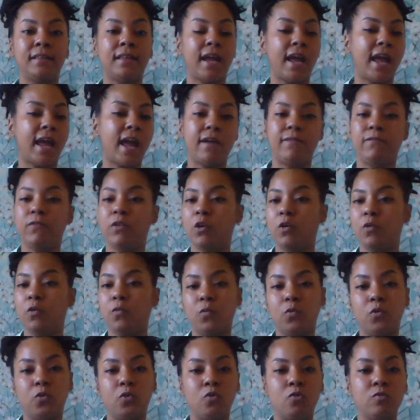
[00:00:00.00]
They have no
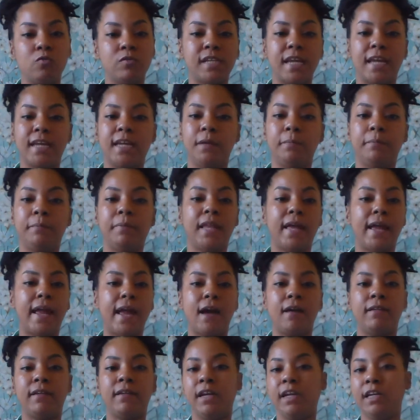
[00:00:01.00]
rules. They can play
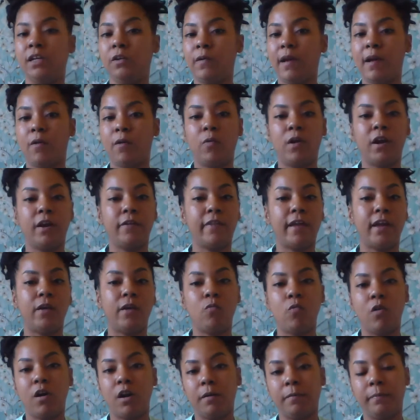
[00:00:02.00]
out anywhere they
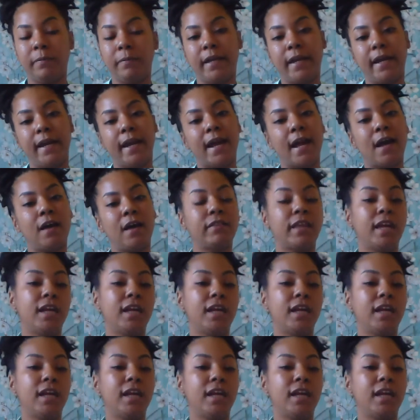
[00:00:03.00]
want to play out.